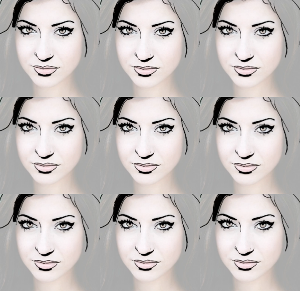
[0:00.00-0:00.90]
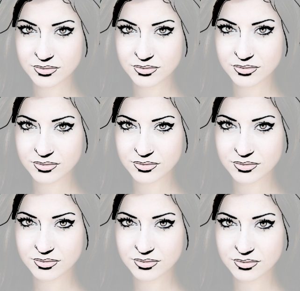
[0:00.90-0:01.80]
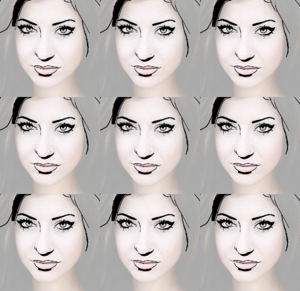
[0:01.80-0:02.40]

Nobody speaks.